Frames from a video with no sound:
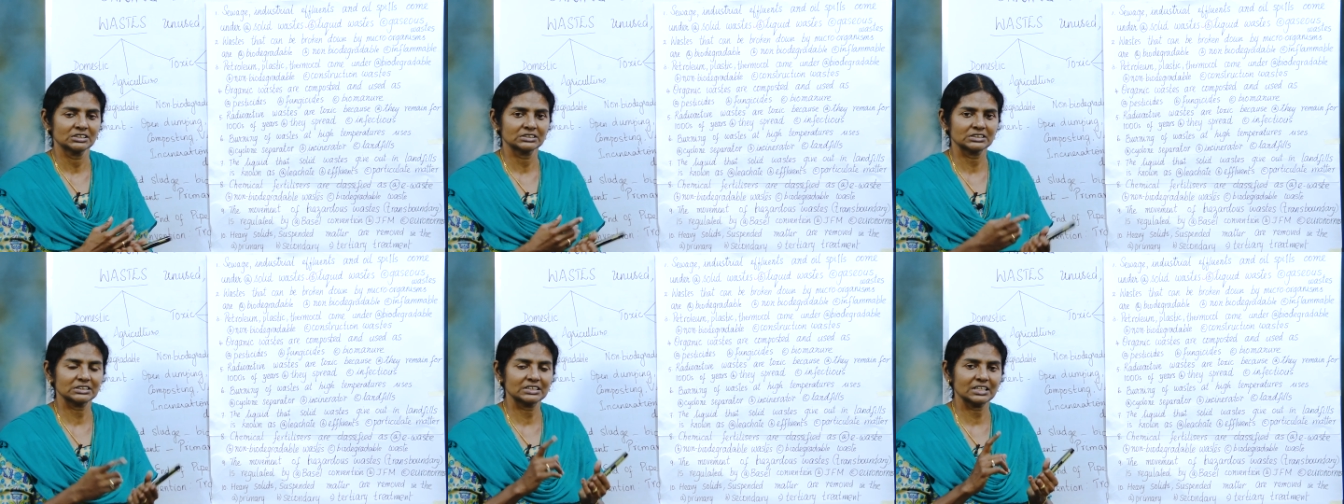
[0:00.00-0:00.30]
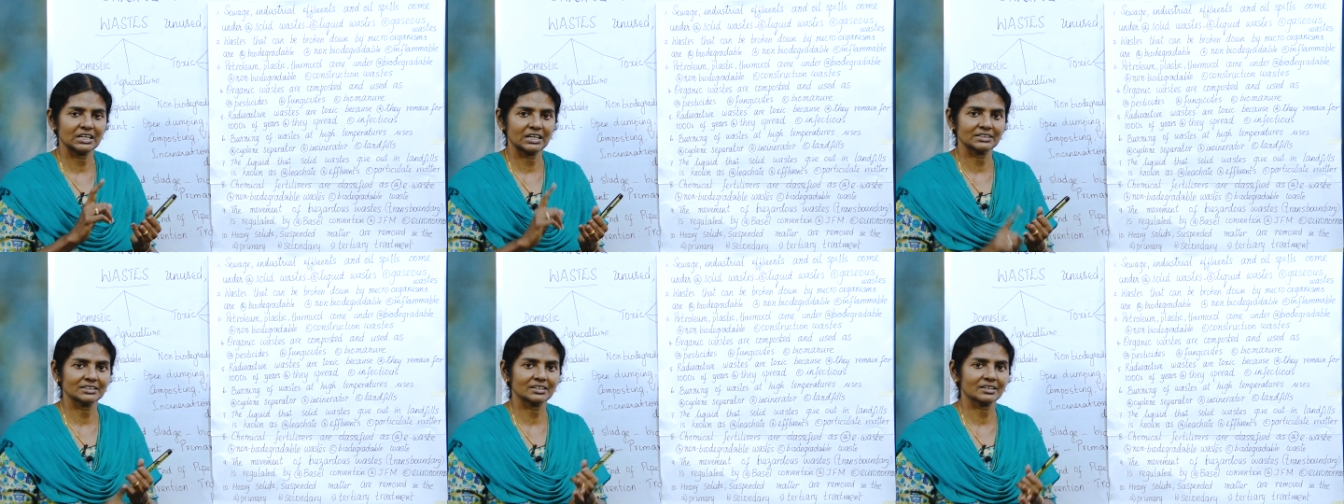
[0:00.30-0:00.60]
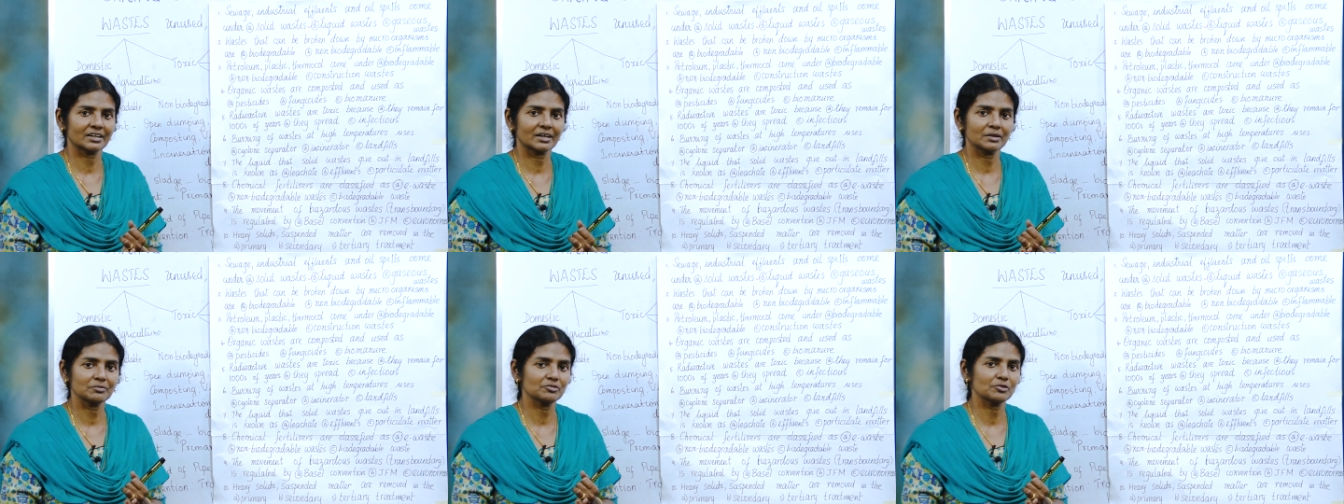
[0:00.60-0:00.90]
See the other
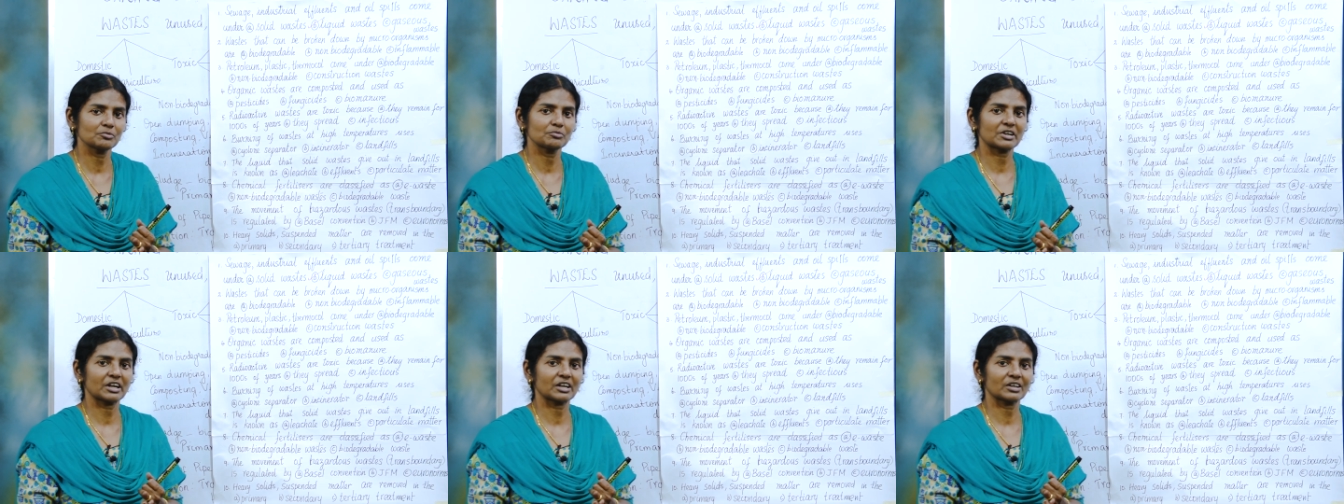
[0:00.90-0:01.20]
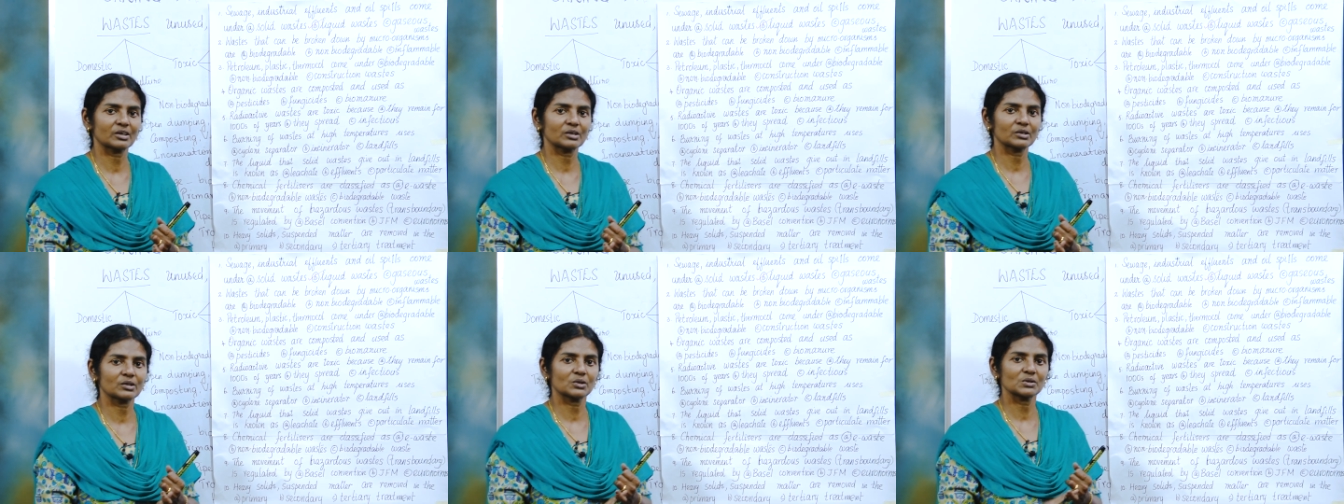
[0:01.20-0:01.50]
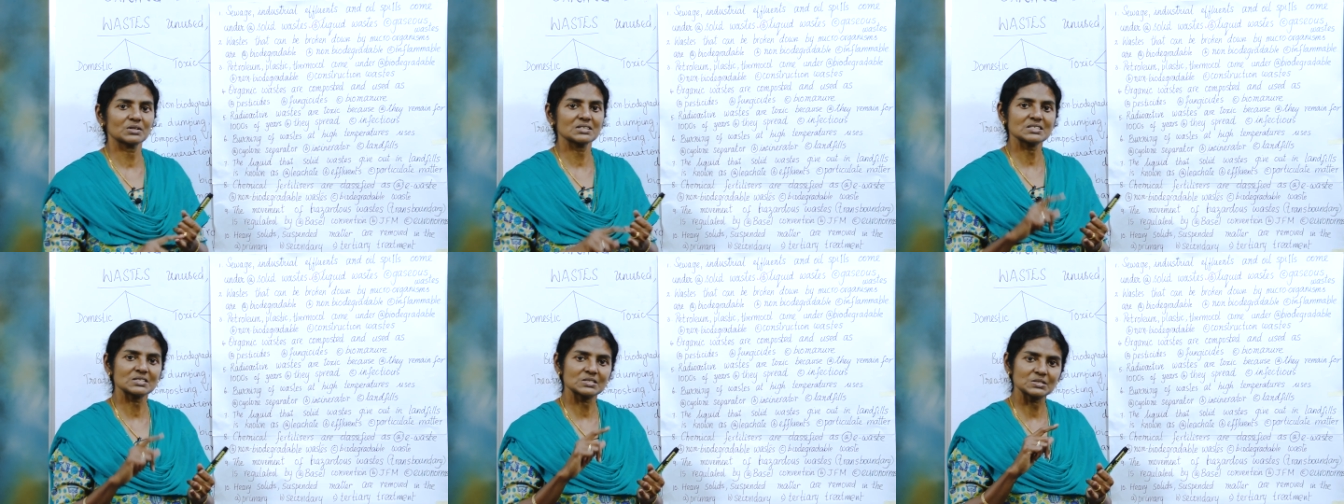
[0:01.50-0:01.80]
name for breaking
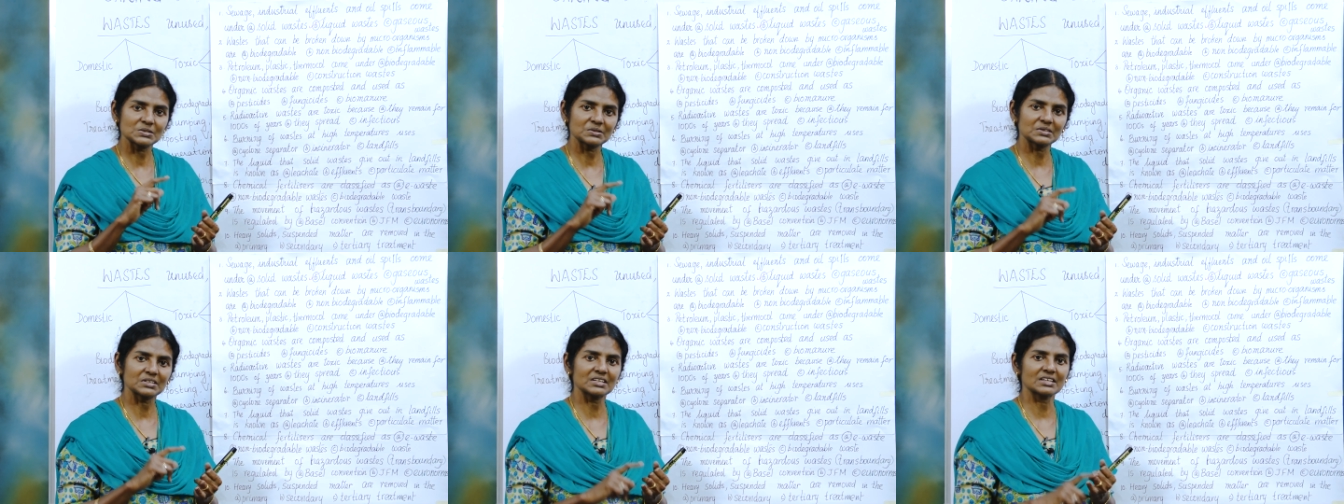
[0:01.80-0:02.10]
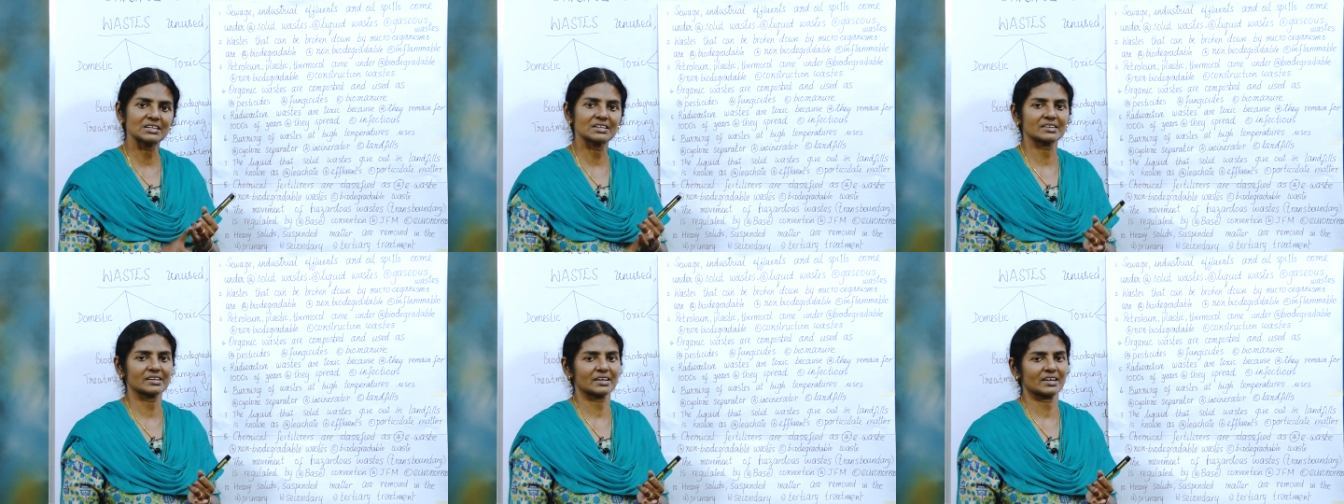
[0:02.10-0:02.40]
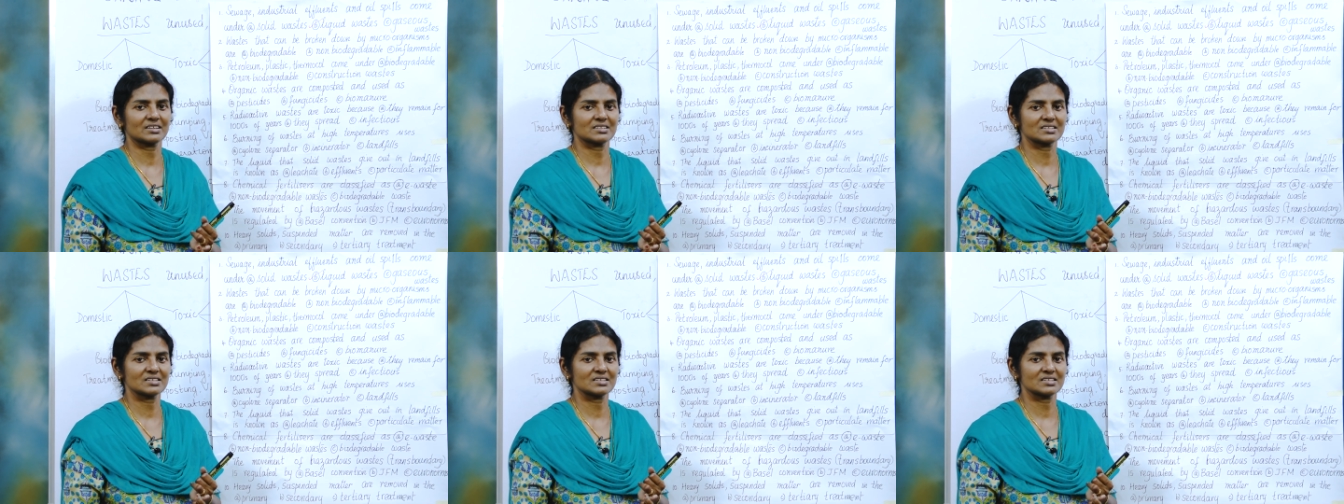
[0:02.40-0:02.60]
down is to degrade,